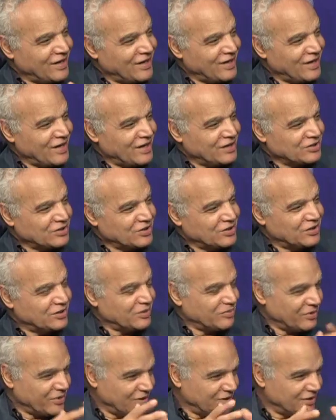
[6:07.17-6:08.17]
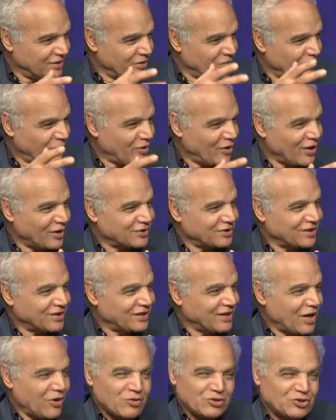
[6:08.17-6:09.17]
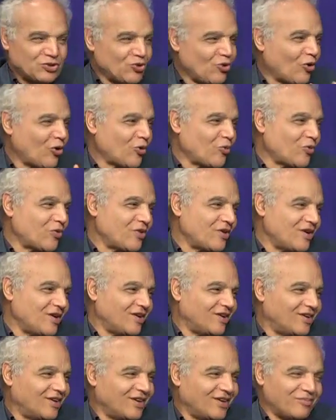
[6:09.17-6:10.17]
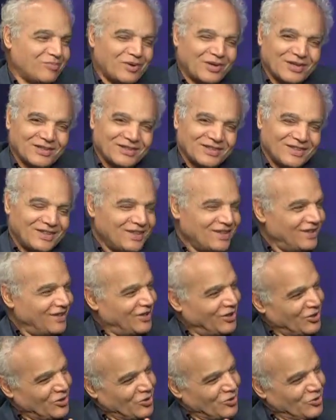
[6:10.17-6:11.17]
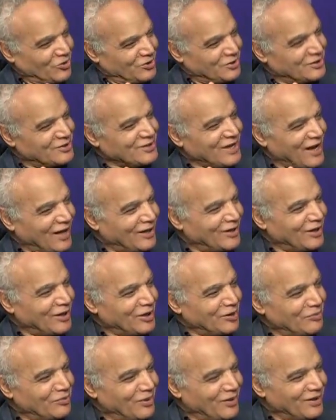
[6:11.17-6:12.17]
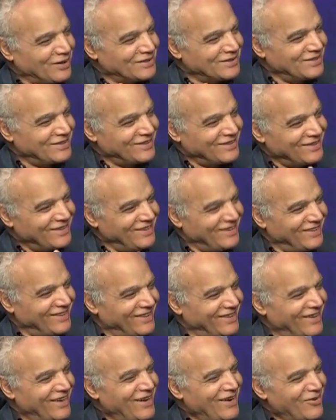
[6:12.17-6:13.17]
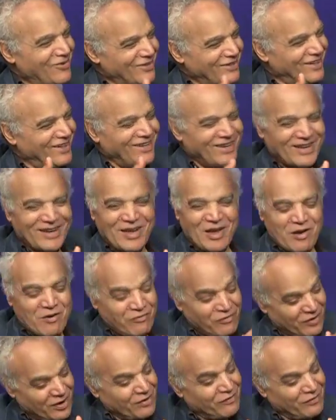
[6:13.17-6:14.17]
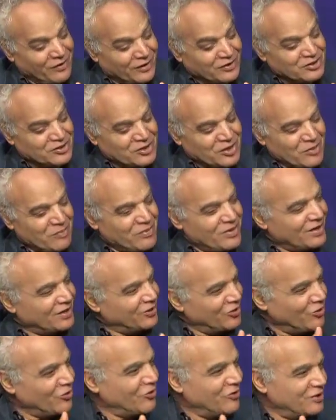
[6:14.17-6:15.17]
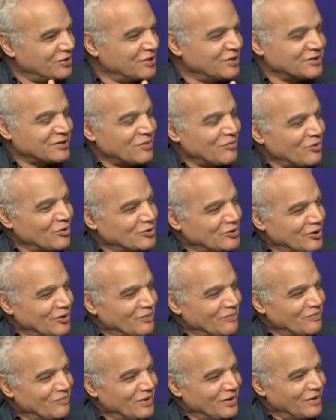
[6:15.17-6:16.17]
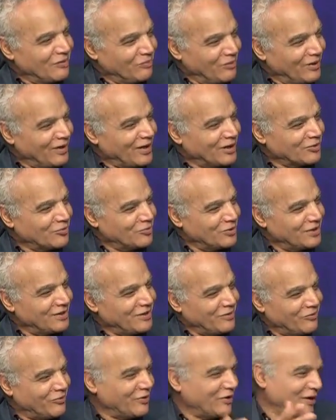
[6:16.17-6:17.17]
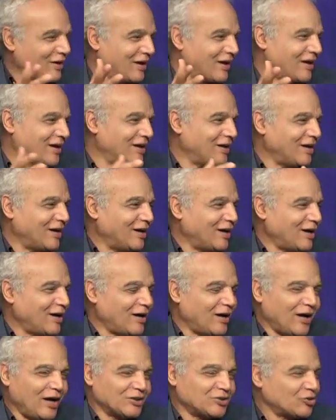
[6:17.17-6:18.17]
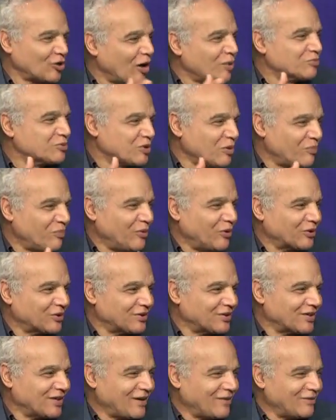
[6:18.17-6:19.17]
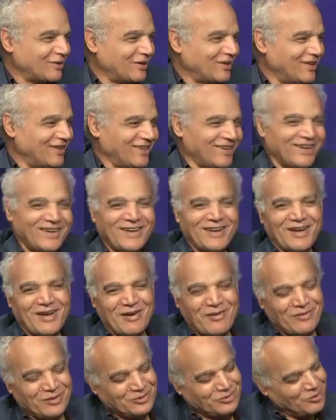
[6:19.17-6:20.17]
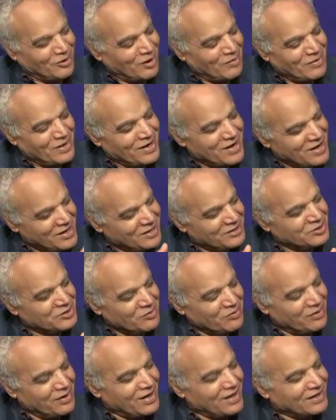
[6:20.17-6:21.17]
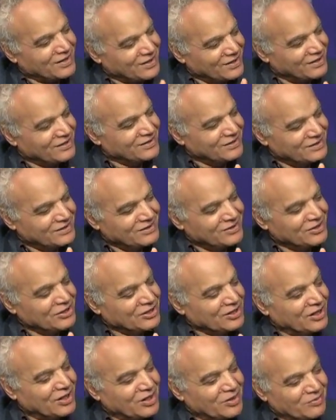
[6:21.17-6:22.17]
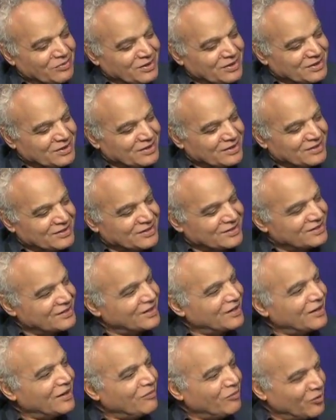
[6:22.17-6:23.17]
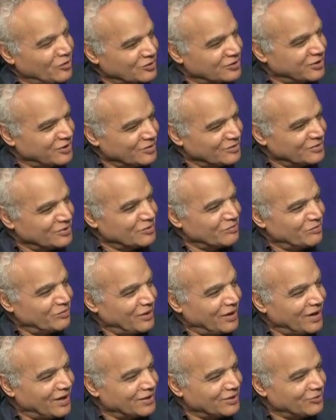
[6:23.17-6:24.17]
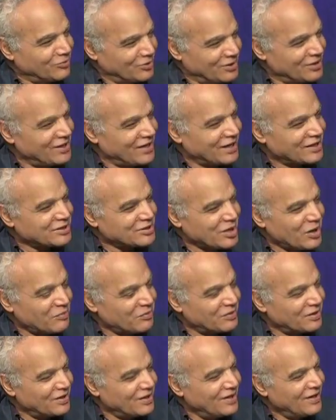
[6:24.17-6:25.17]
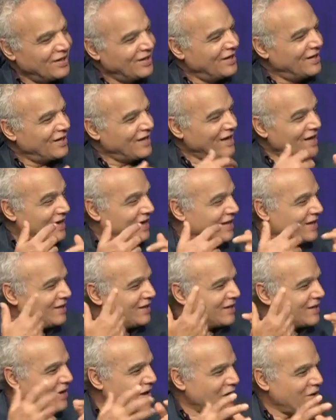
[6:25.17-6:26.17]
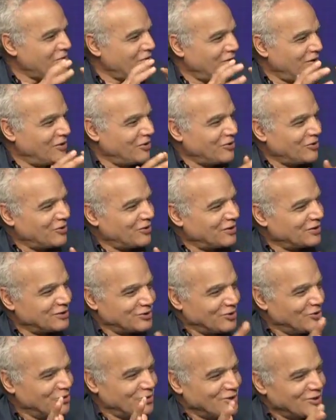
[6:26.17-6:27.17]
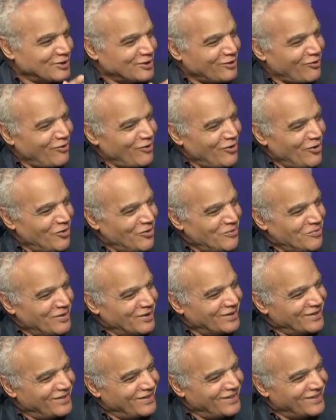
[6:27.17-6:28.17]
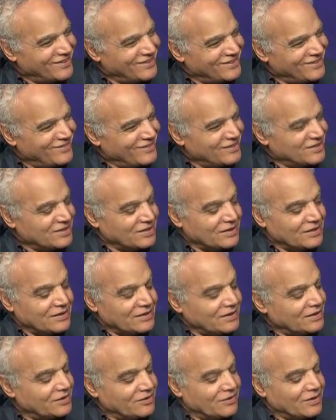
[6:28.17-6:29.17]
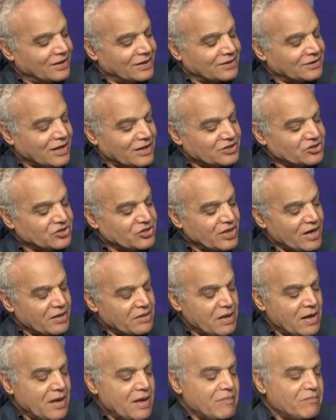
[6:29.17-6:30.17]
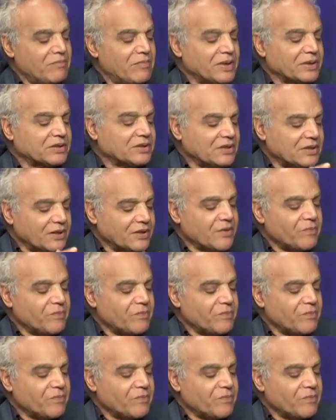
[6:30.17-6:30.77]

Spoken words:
asked her about the project, and I was joking with her about, you know, this is halal blood, and if a recipient know this is a Muslim blood, if you're like a Trump supporter have a trauma and he needs the blood, and you tell him this is a Muslim's blood, would he accept it? And you know, there is no sense of humor there. She wasn't the one to touch that. But